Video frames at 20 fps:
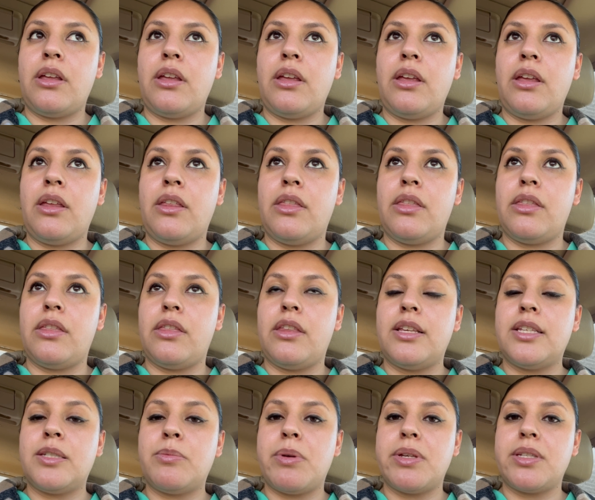in
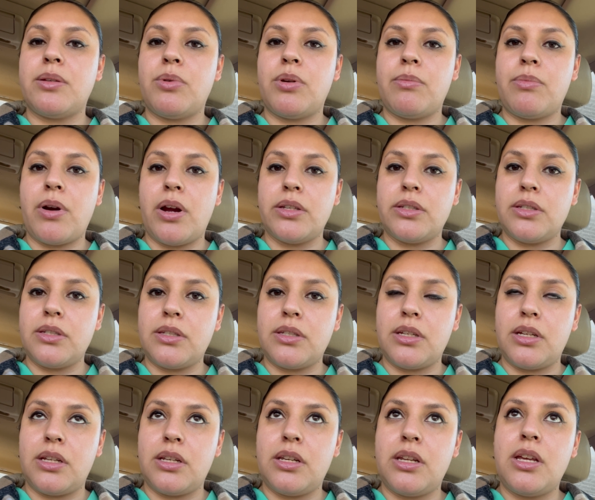specimen
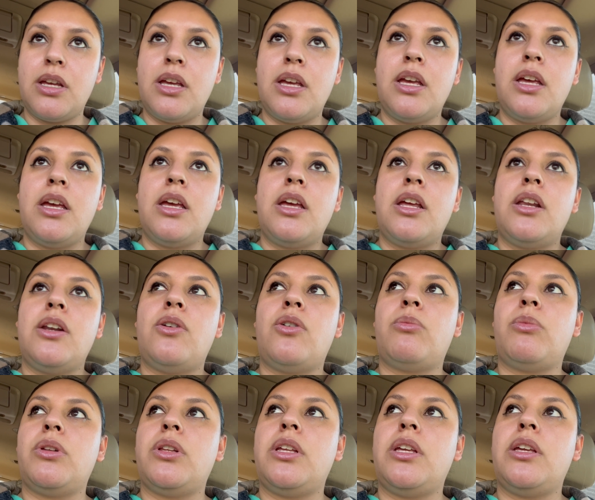processing.
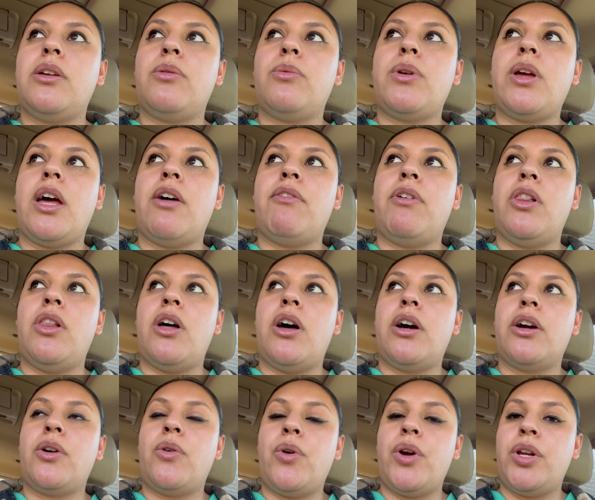Normally we have a
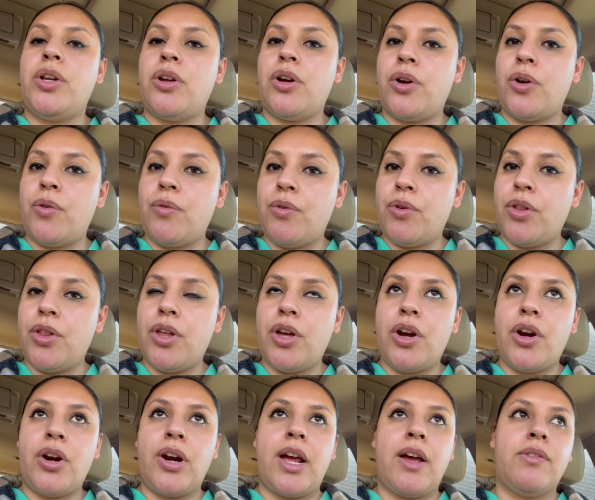lot going on over
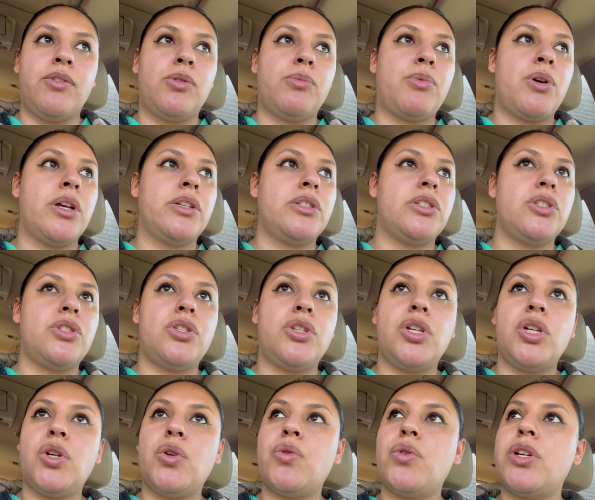there. I have to process
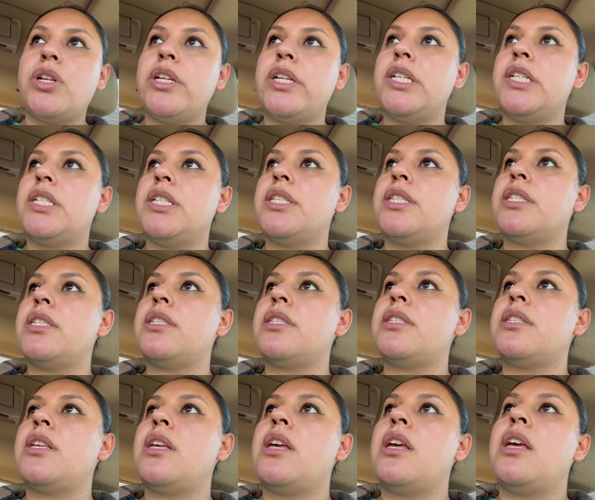urines,
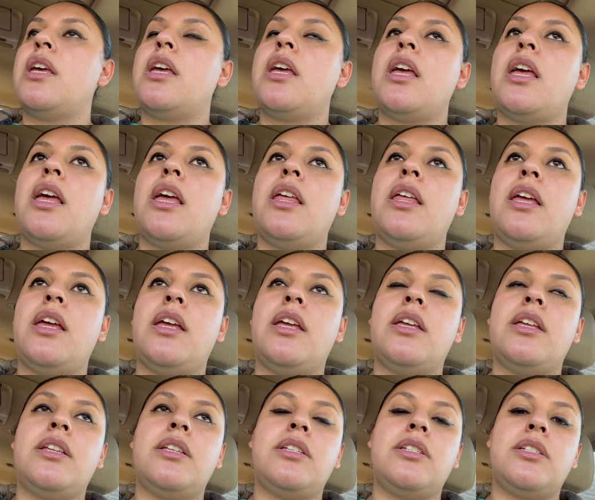
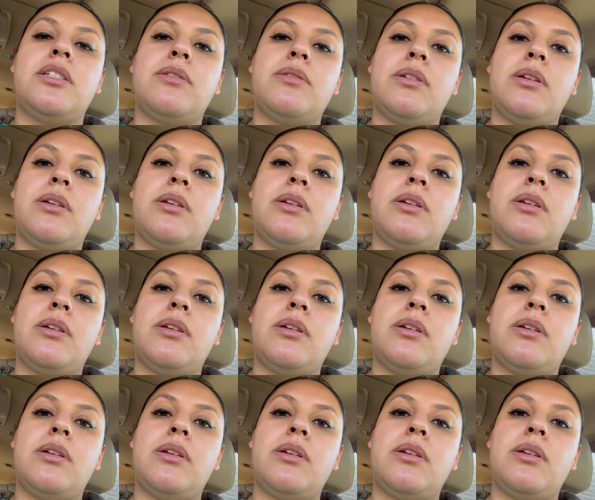and